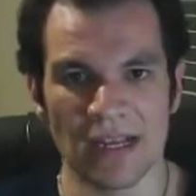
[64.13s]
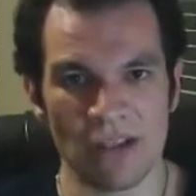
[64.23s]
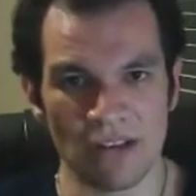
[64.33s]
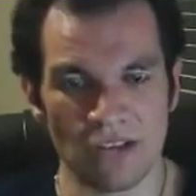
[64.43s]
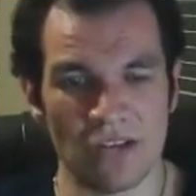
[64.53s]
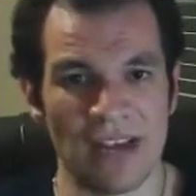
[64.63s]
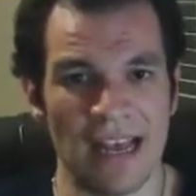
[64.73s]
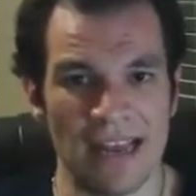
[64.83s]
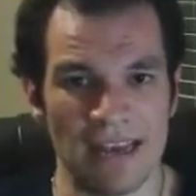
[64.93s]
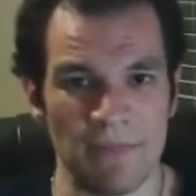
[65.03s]
also
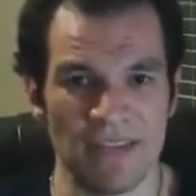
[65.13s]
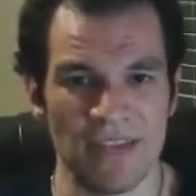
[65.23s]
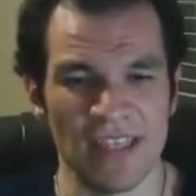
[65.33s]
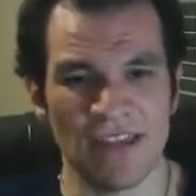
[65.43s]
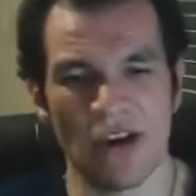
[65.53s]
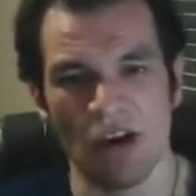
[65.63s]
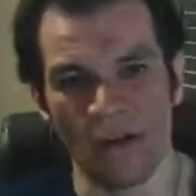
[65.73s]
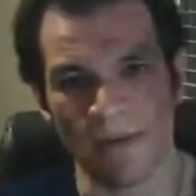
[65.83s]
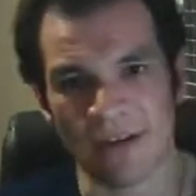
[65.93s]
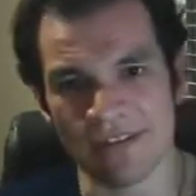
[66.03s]
a video
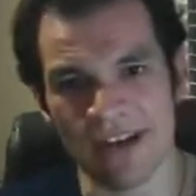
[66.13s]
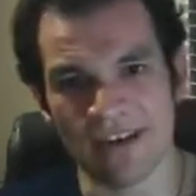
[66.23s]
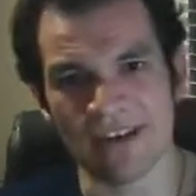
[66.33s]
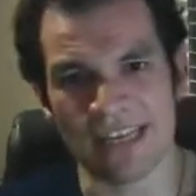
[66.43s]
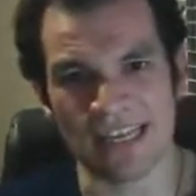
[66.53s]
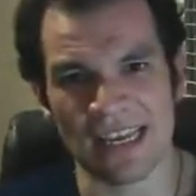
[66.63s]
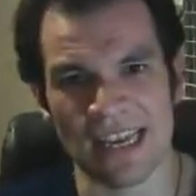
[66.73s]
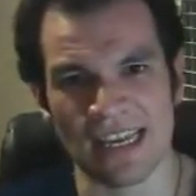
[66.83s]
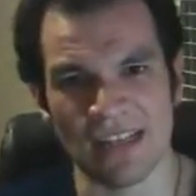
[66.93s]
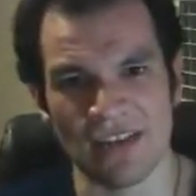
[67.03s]
over there in
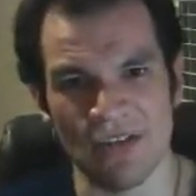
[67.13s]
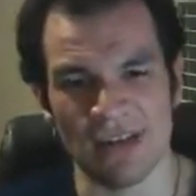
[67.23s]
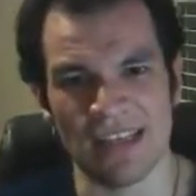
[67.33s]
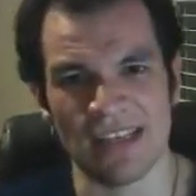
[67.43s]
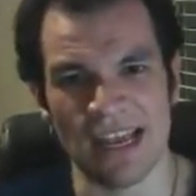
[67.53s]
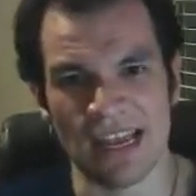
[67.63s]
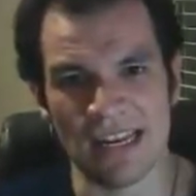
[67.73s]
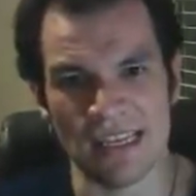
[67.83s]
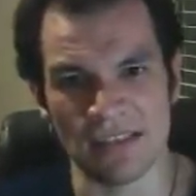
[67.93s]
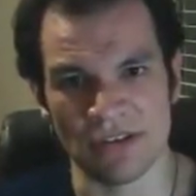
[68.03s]
case you need
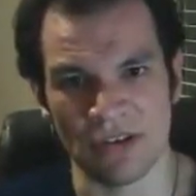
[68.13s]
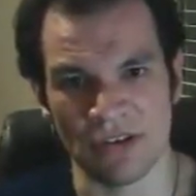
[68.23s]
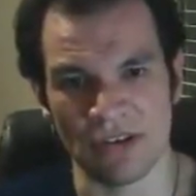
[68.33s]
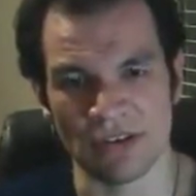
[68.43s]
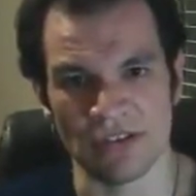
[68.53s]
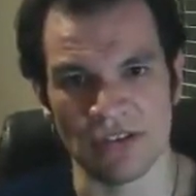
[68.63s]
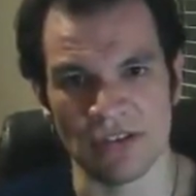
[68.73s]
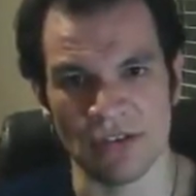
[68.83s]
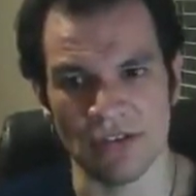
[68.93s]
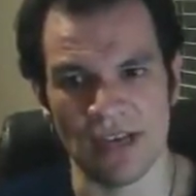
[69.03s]
an introduction
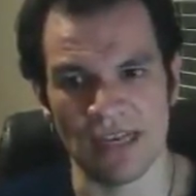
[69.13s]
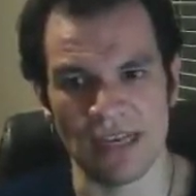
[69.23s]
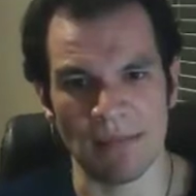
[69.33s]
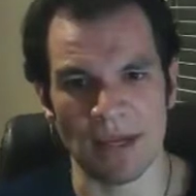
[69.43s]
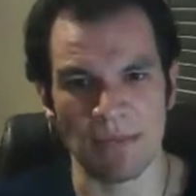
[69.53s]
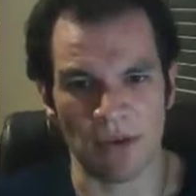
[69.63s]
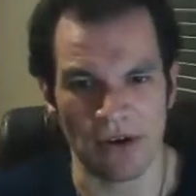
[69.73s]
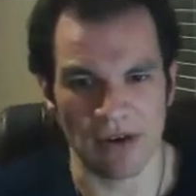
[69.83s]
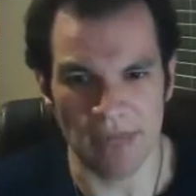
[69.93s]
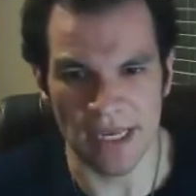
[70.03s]
to dynamic
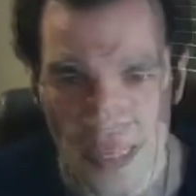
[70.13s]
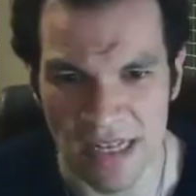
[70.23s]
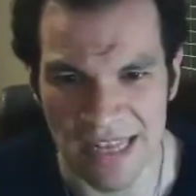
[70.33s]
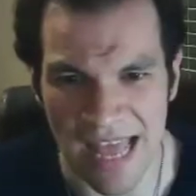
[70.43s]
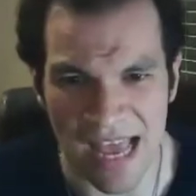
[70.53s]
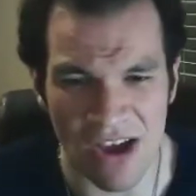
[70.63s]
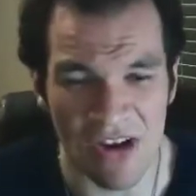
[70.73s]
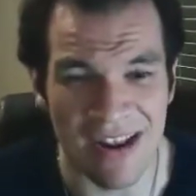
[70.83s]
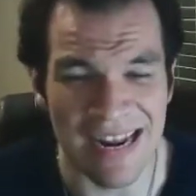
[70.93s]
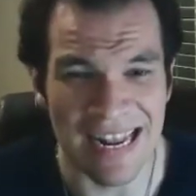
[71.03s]
programming. Now
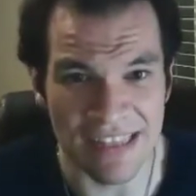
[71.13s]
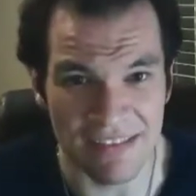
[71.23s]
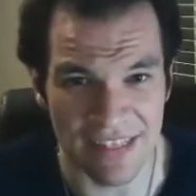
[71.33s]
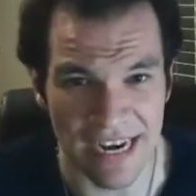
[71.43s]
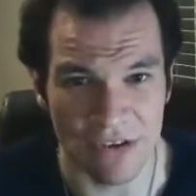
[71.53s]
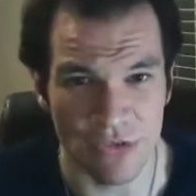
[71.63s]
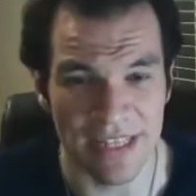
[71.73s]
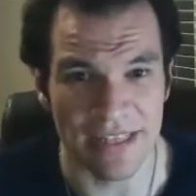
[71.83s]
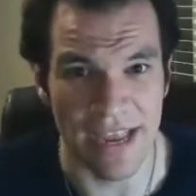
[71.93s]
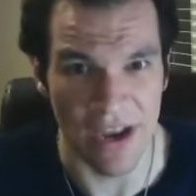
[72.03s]
let's start
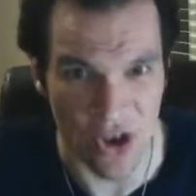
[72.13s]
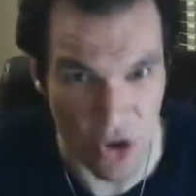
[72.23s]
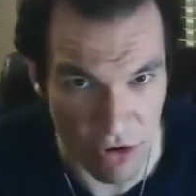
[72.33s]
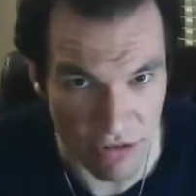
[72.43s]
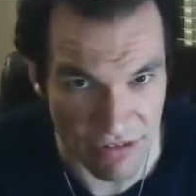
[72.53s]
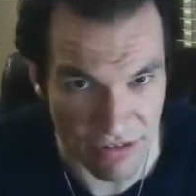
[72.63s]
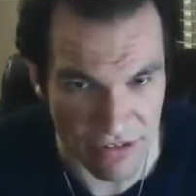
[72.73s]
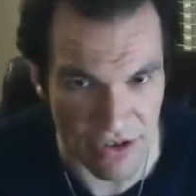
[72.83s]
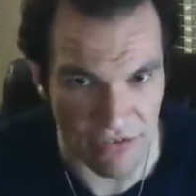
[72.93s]
with the good stuff.